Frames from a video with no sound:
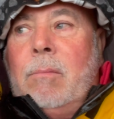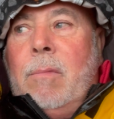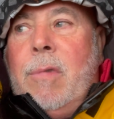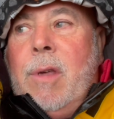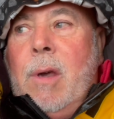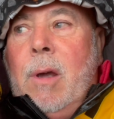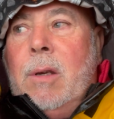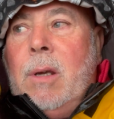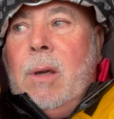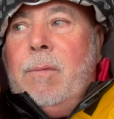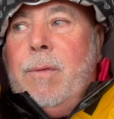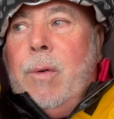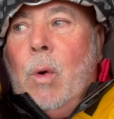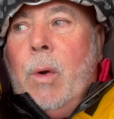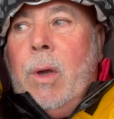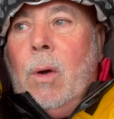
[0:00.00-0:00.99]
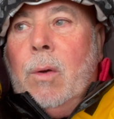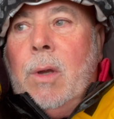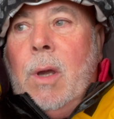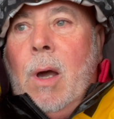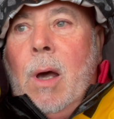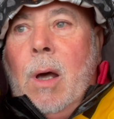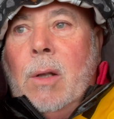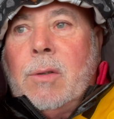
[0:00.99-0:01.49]
30, 40 odd
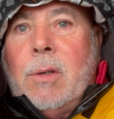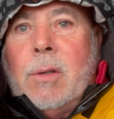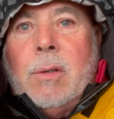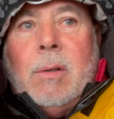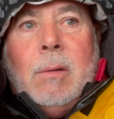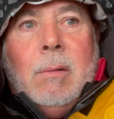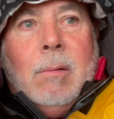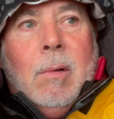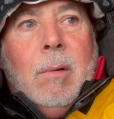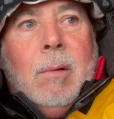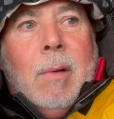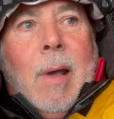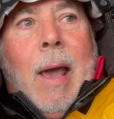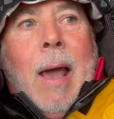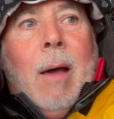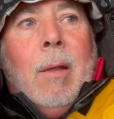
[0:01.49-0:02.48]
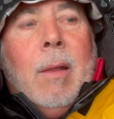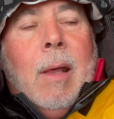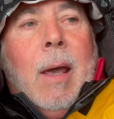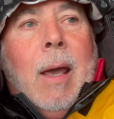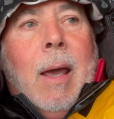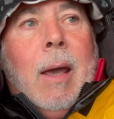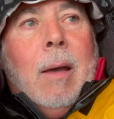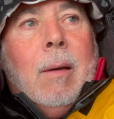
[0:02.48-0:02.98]
yards out
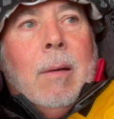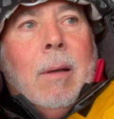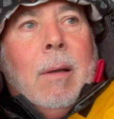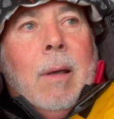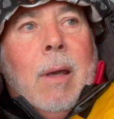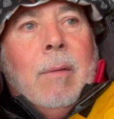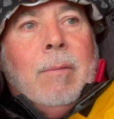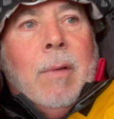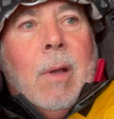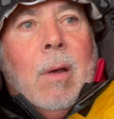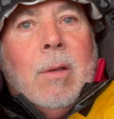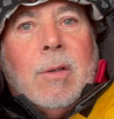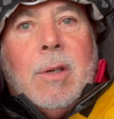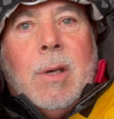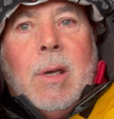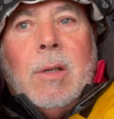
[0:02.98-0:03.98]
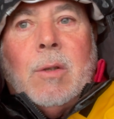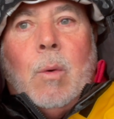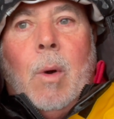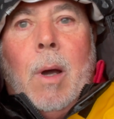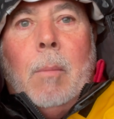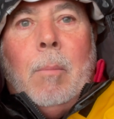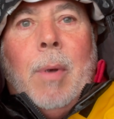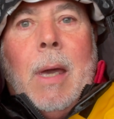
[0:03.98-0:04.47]
there, even though the sea's
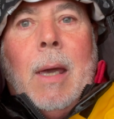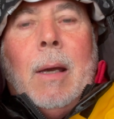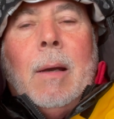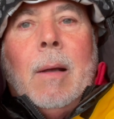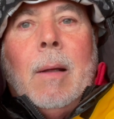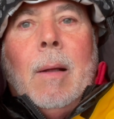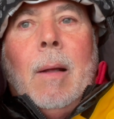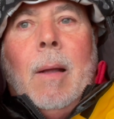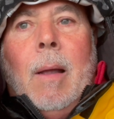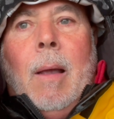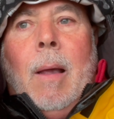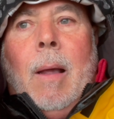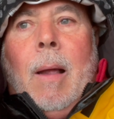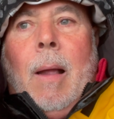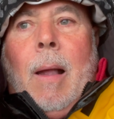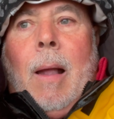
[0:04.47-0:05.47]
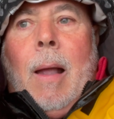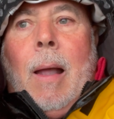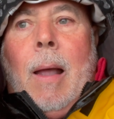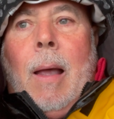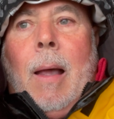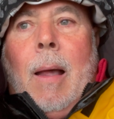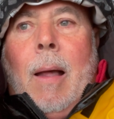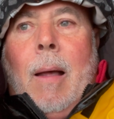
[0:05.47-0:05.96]
quite big,
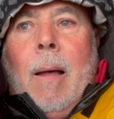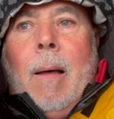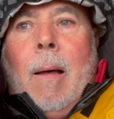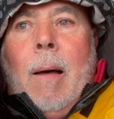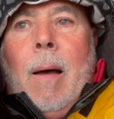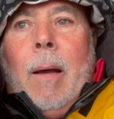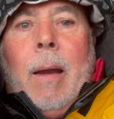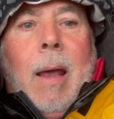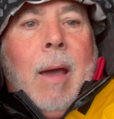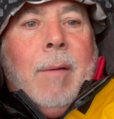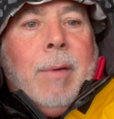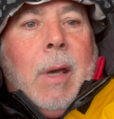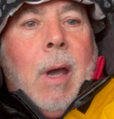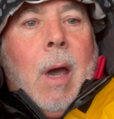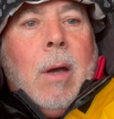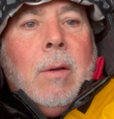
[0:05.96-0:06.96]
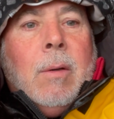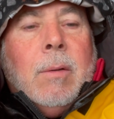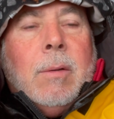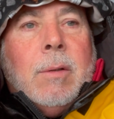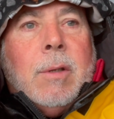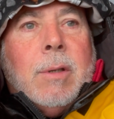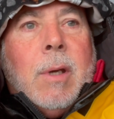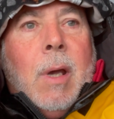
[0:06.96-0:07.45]
uh, I'm going to have a go.
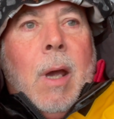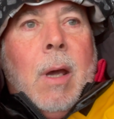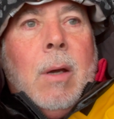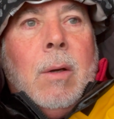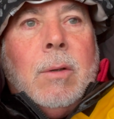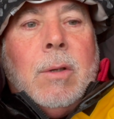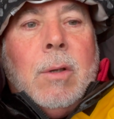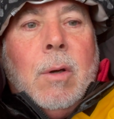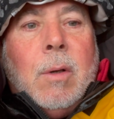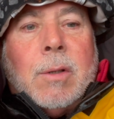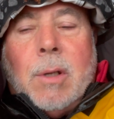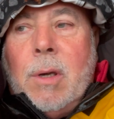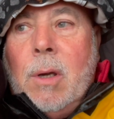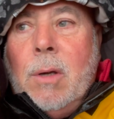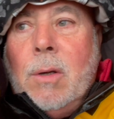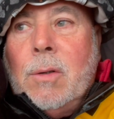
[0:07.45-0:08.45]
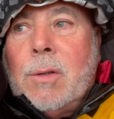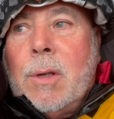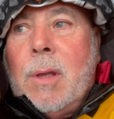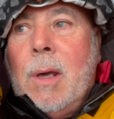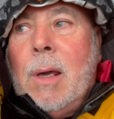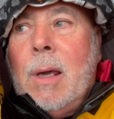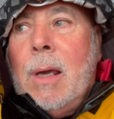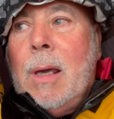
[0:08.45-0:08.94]
So do excuse
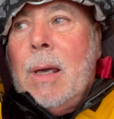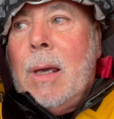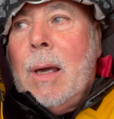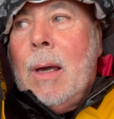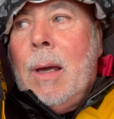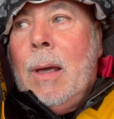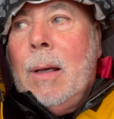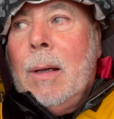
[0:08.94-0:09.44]
the uh,